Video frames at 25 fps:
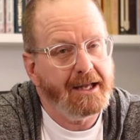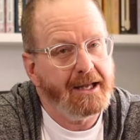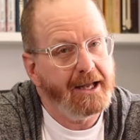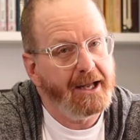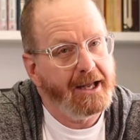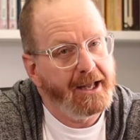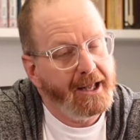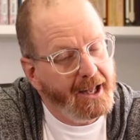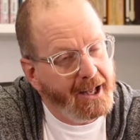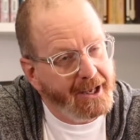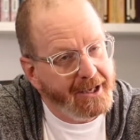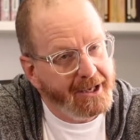
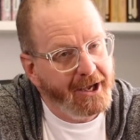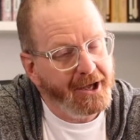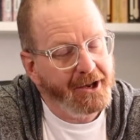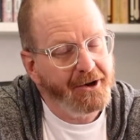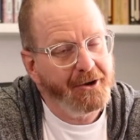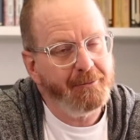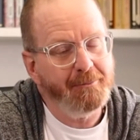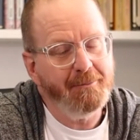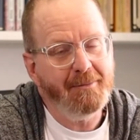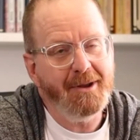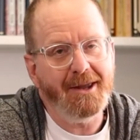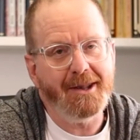I gotta
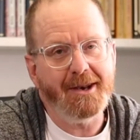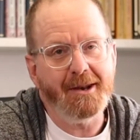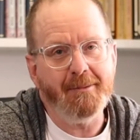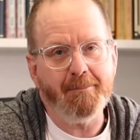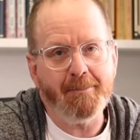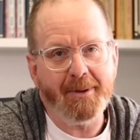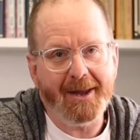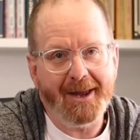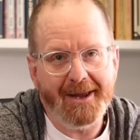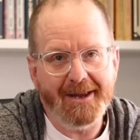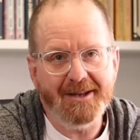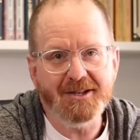admit, it
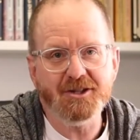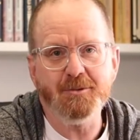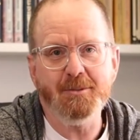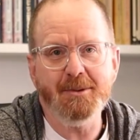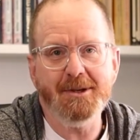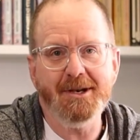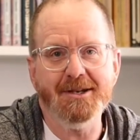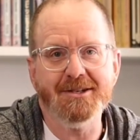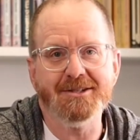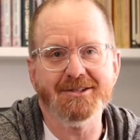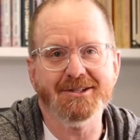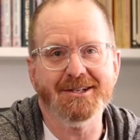pains
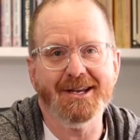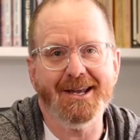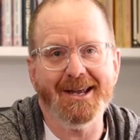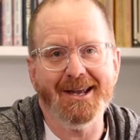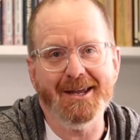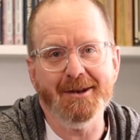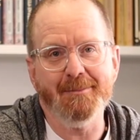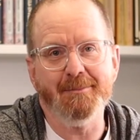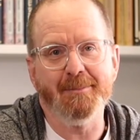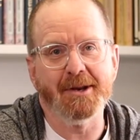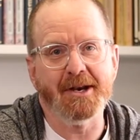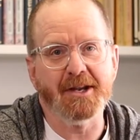me to say
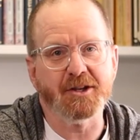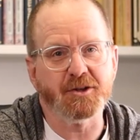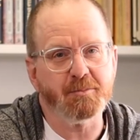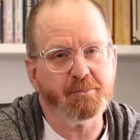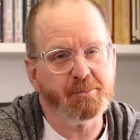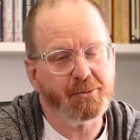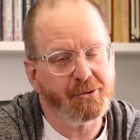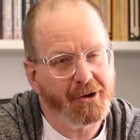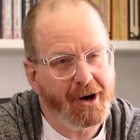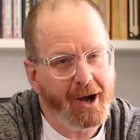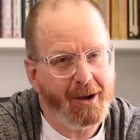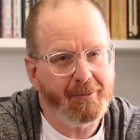it, but it's
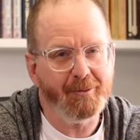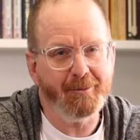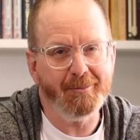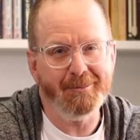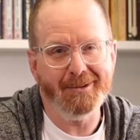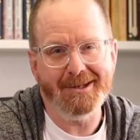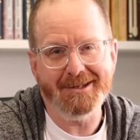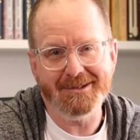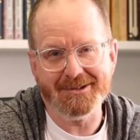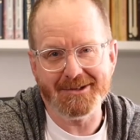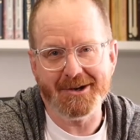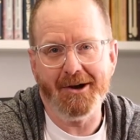
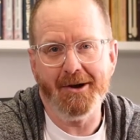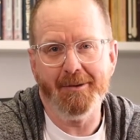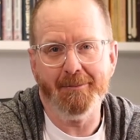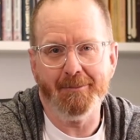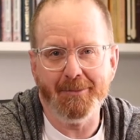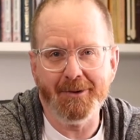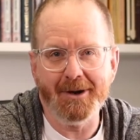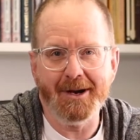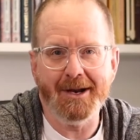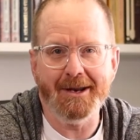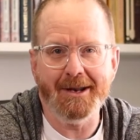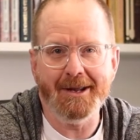probably Tom
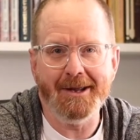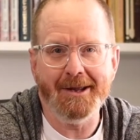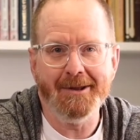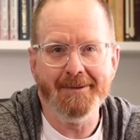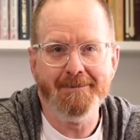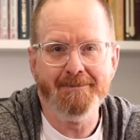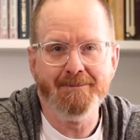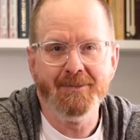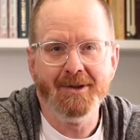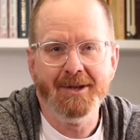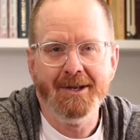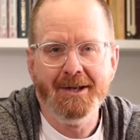Brady.
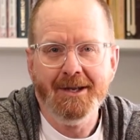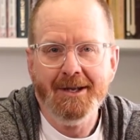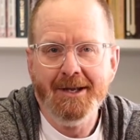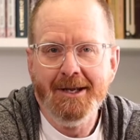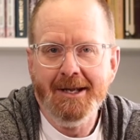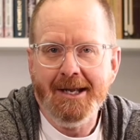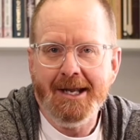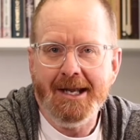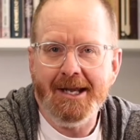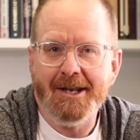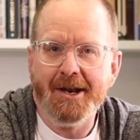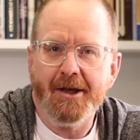
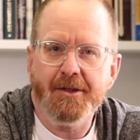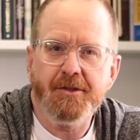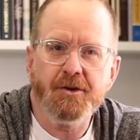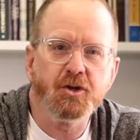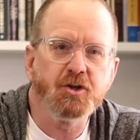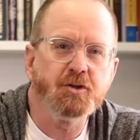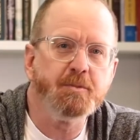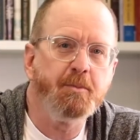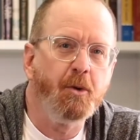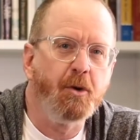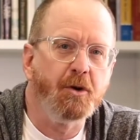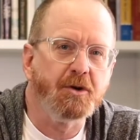In other
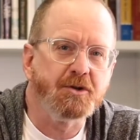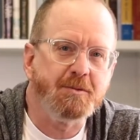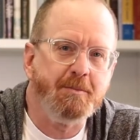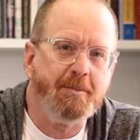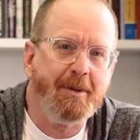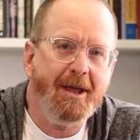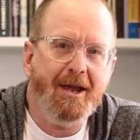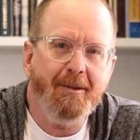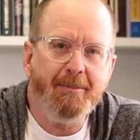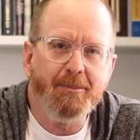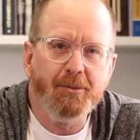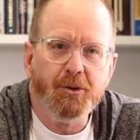sports,
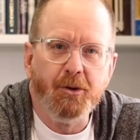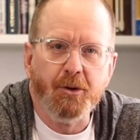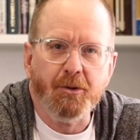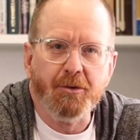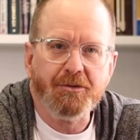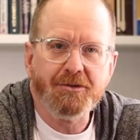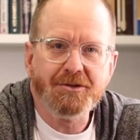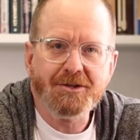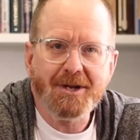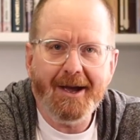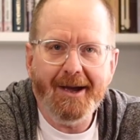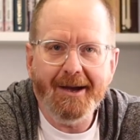Babe
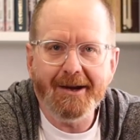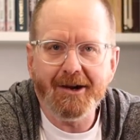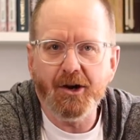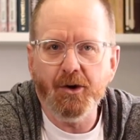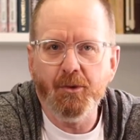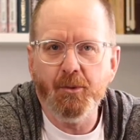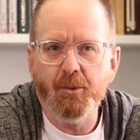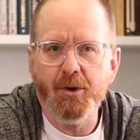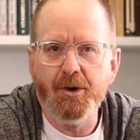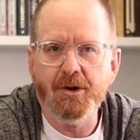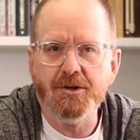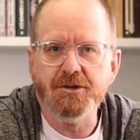Ruth, Tiger
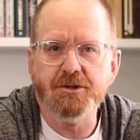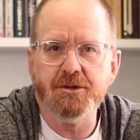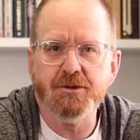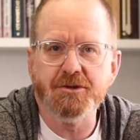Woods,